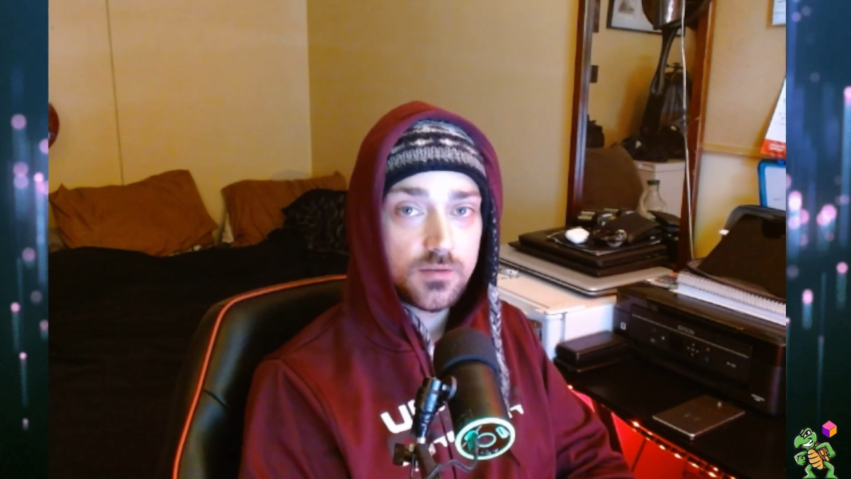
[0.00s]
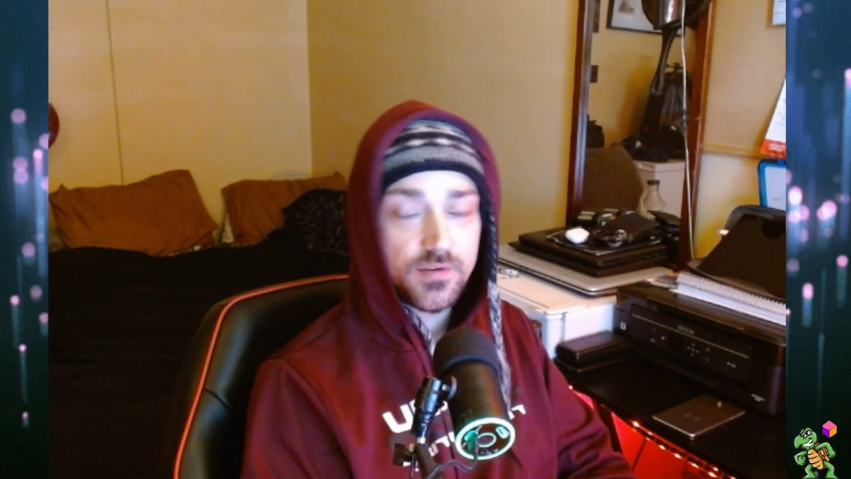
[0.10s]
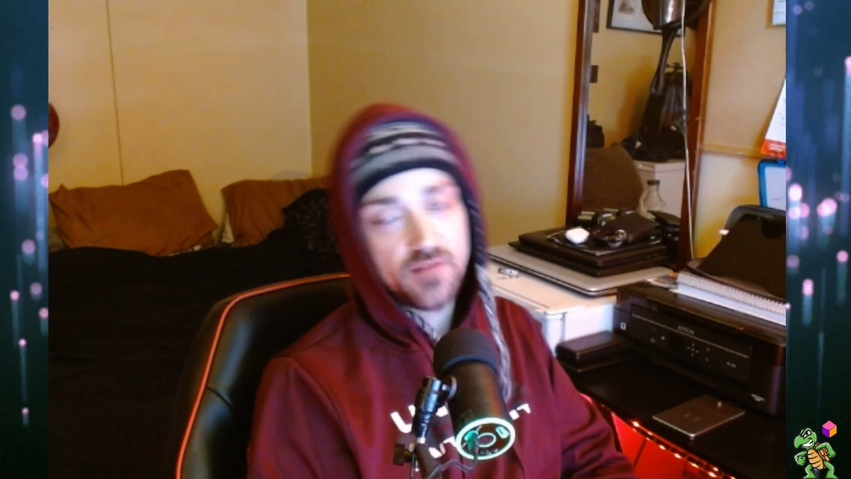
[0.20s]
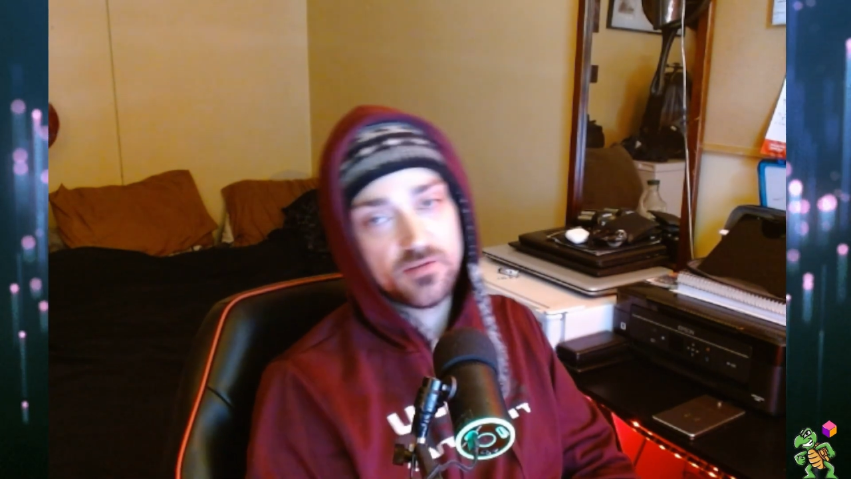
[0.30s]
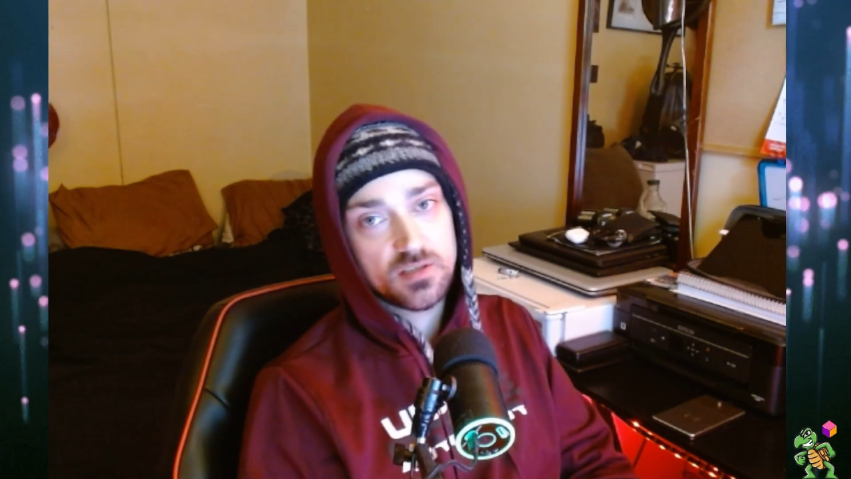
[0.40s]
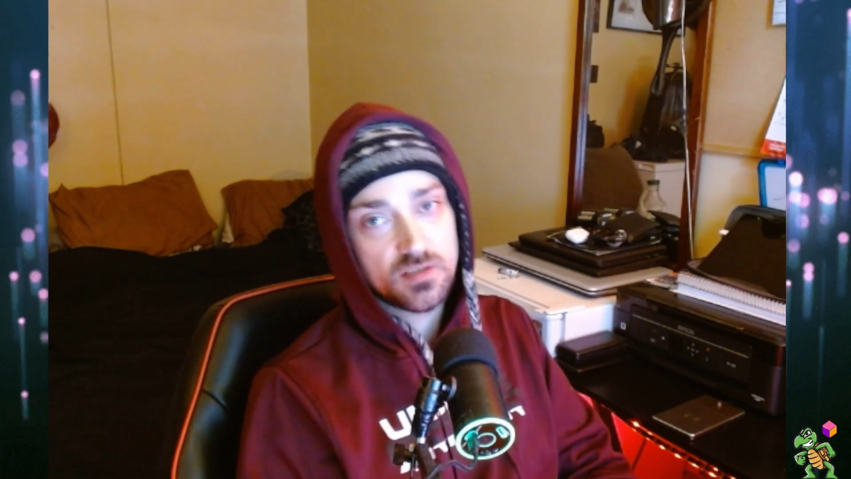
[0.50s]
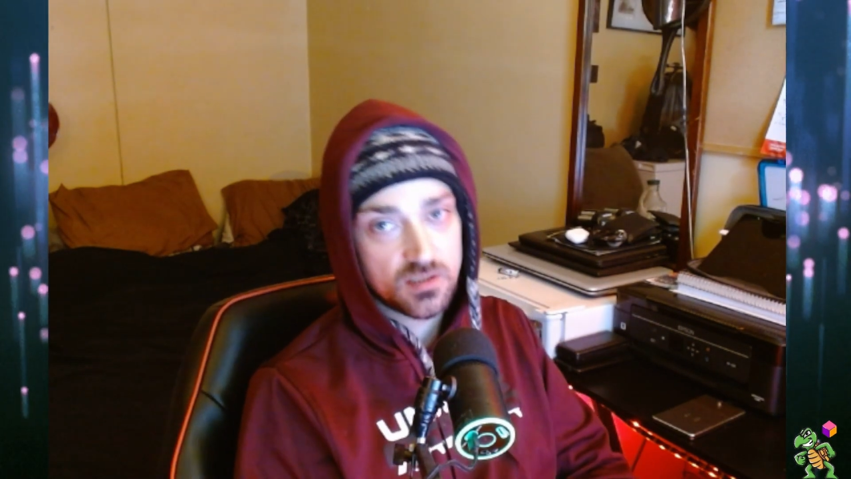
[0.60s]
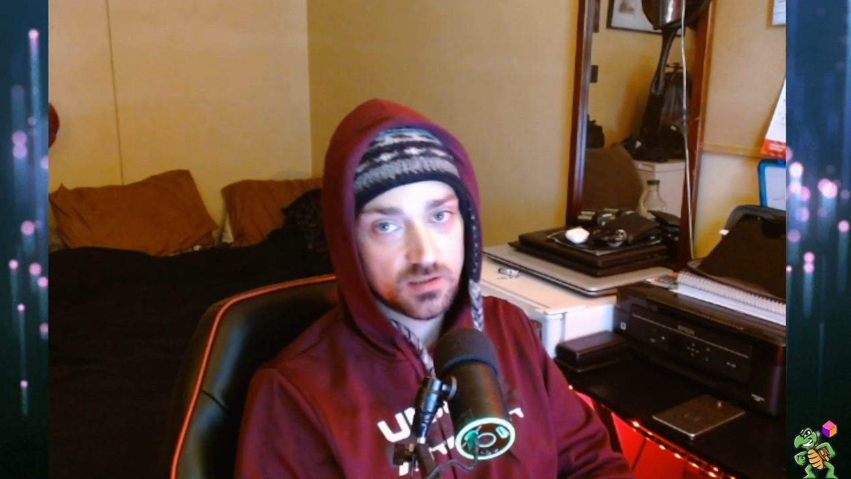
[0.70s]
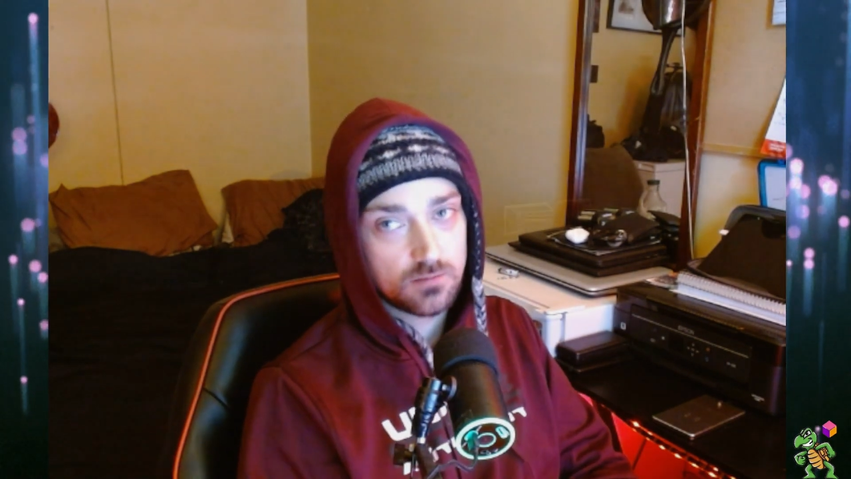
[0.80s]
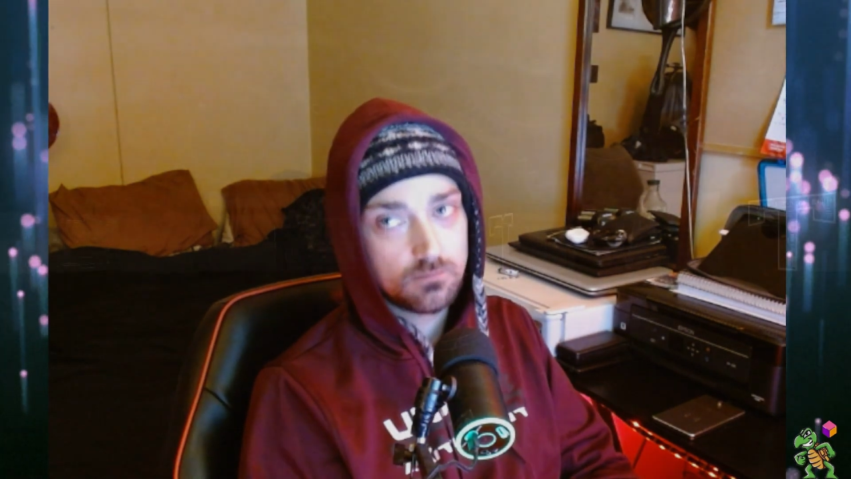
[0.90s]
you obviously
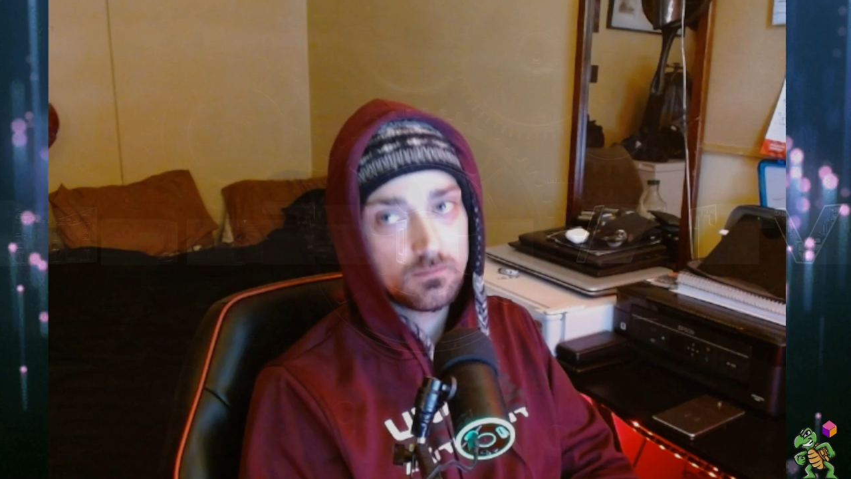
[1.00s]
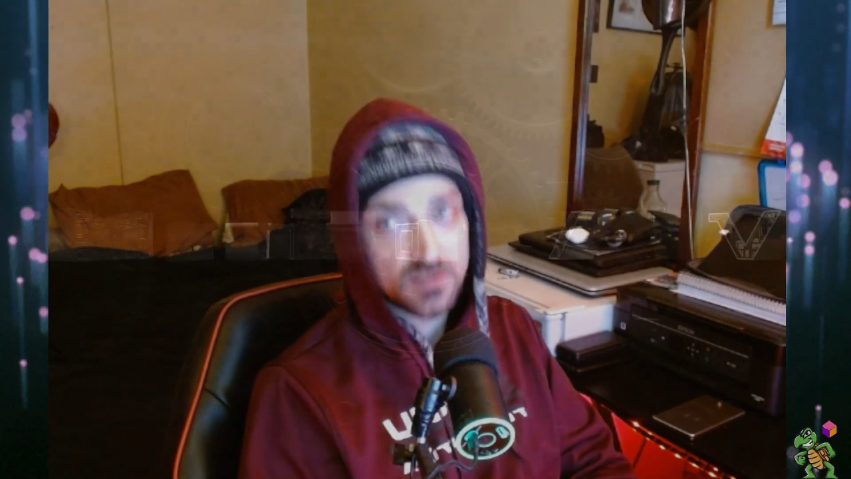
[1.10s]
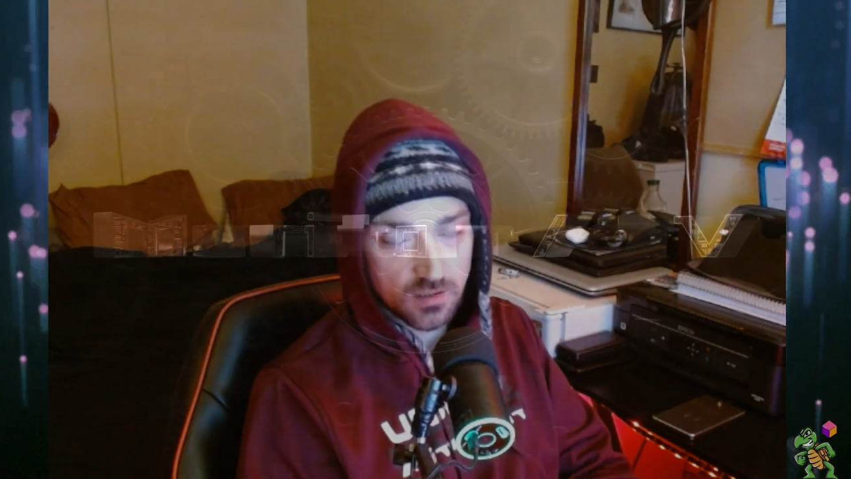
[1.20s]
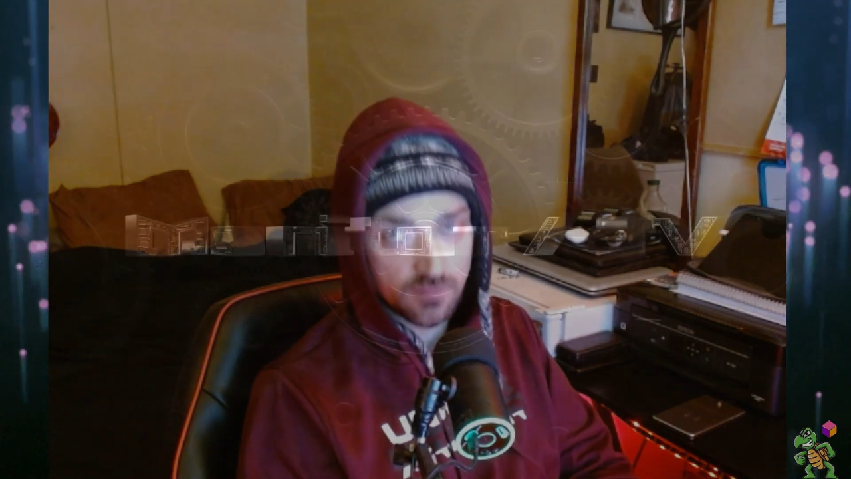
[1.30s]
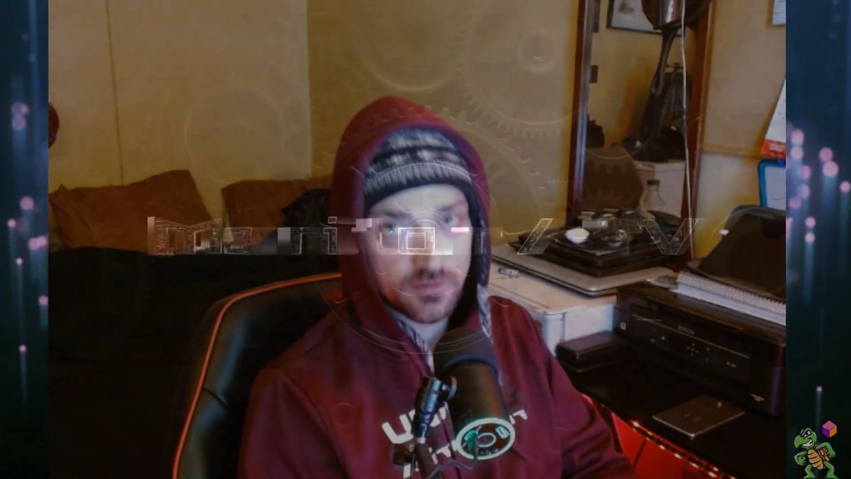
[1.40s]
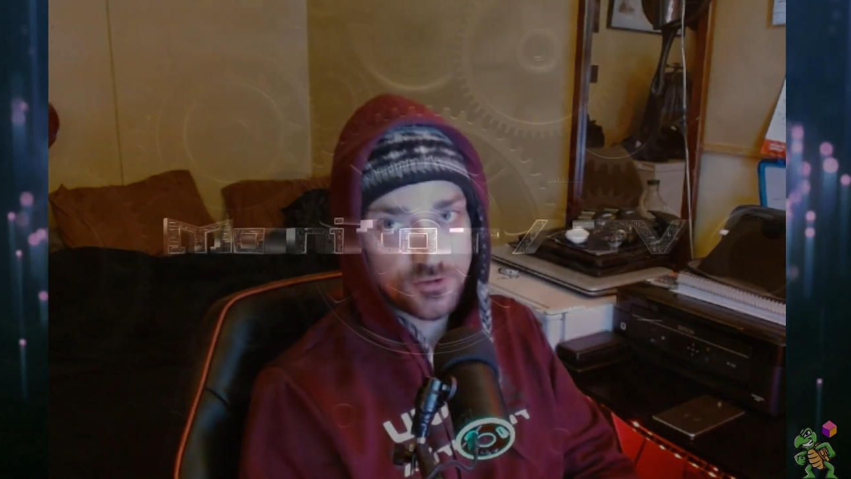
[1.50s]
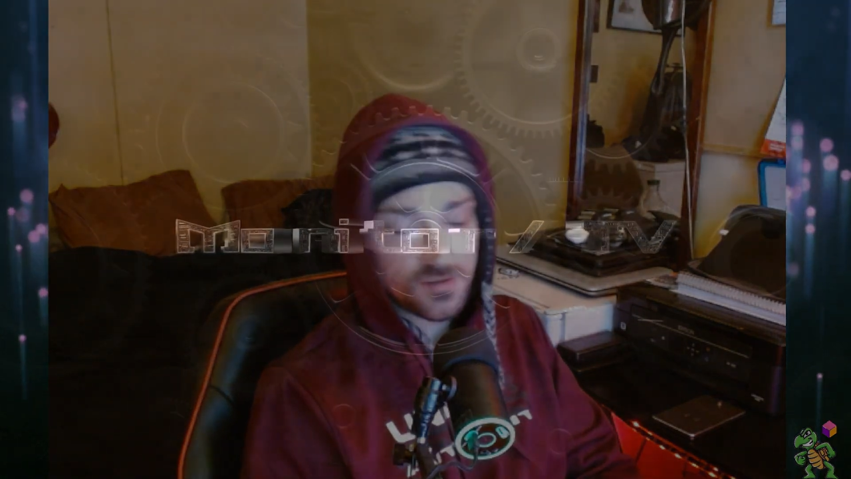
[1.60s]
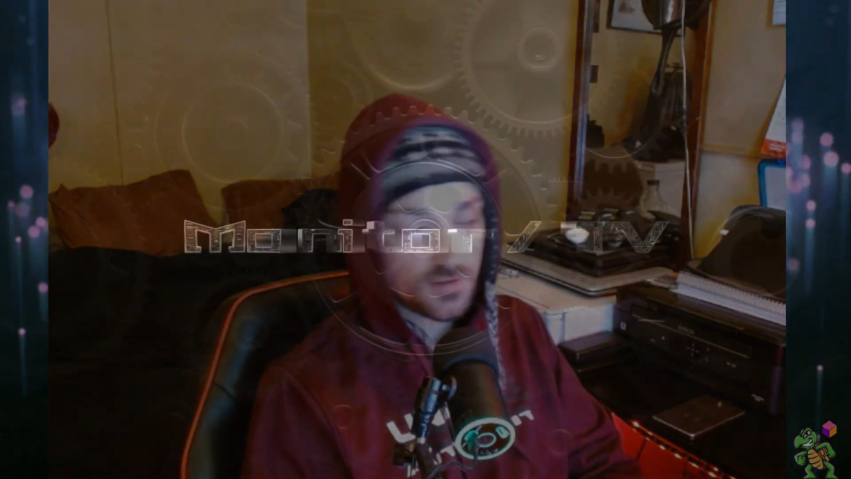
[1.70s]
need television.